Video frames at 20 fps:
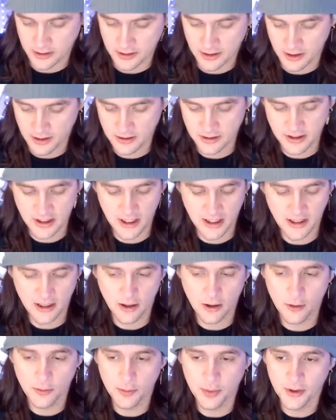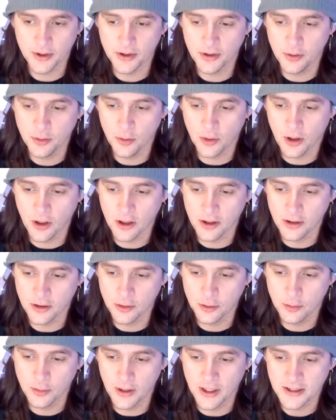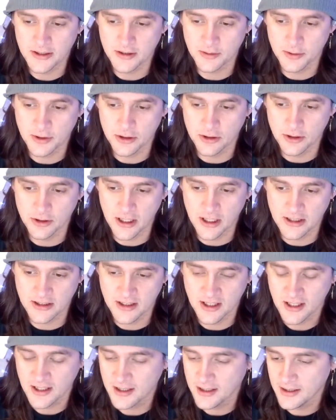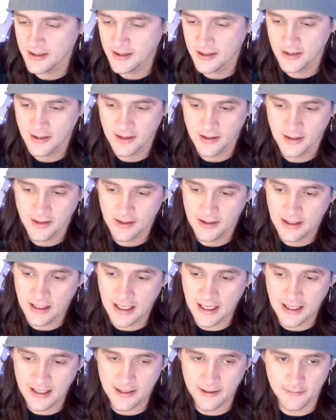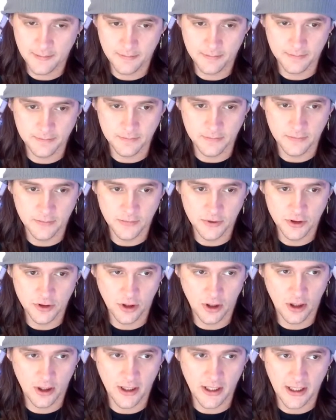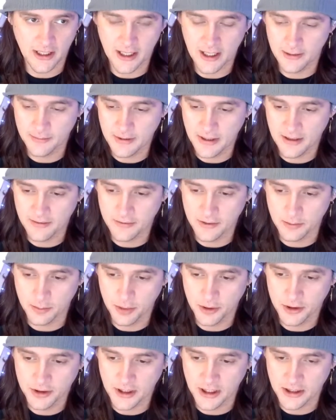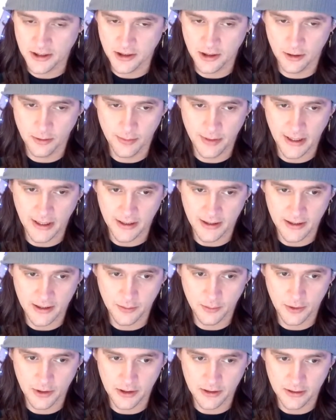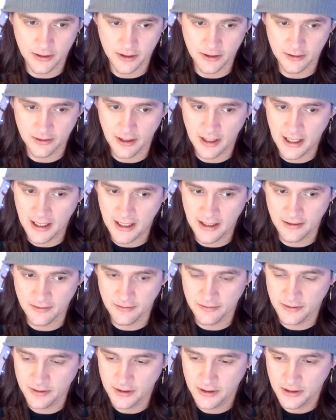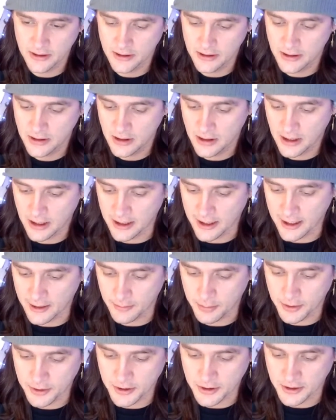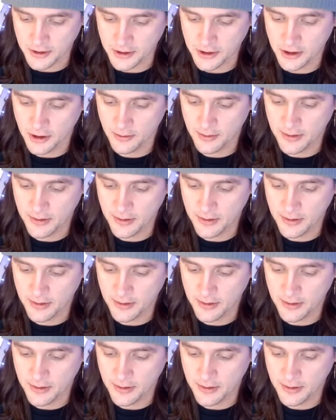a Thursday. Hope you are too blessed to be stressed. I am sorry I kept having to push that show back. Anyone here live, I kept pushing the show